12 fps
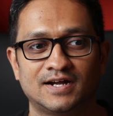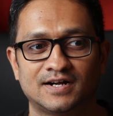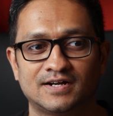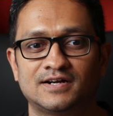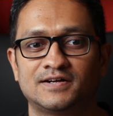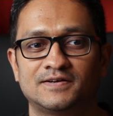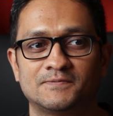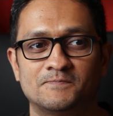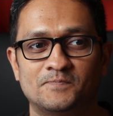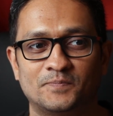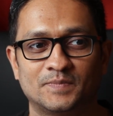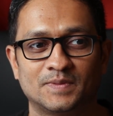uh,
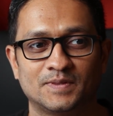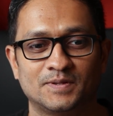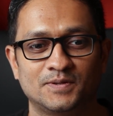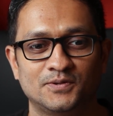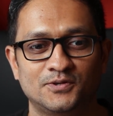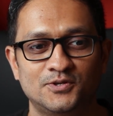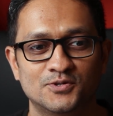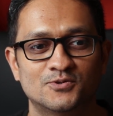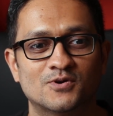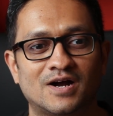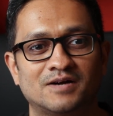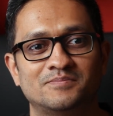
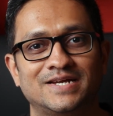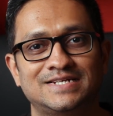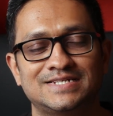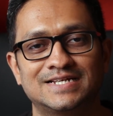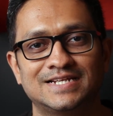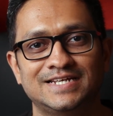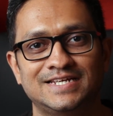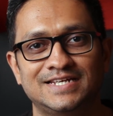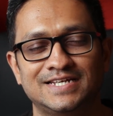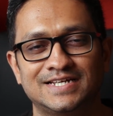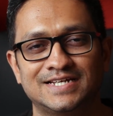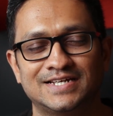you are
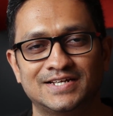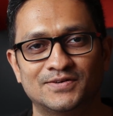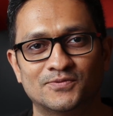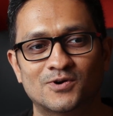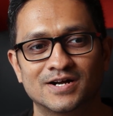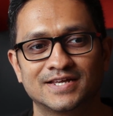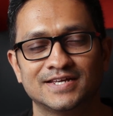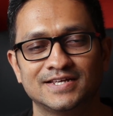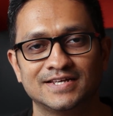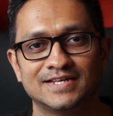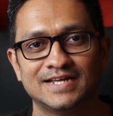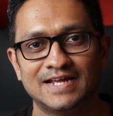basically
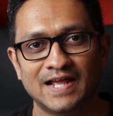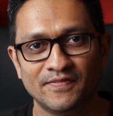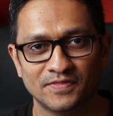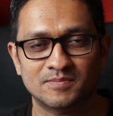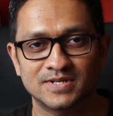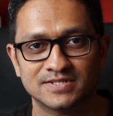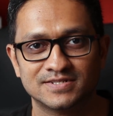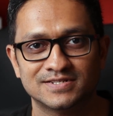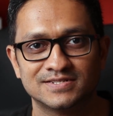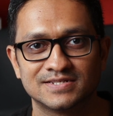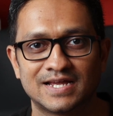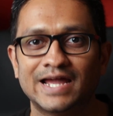working in the
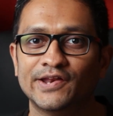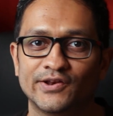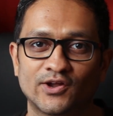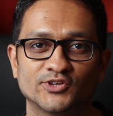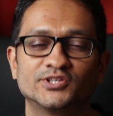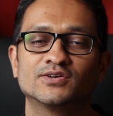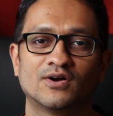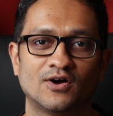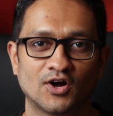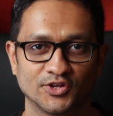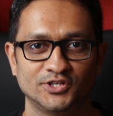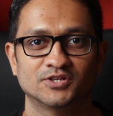business and not
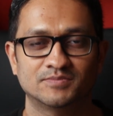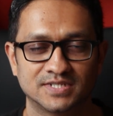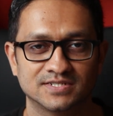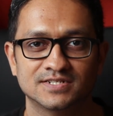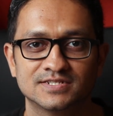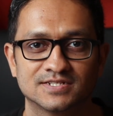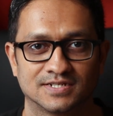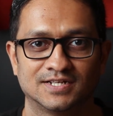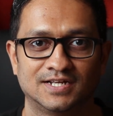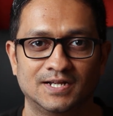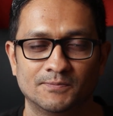on your business.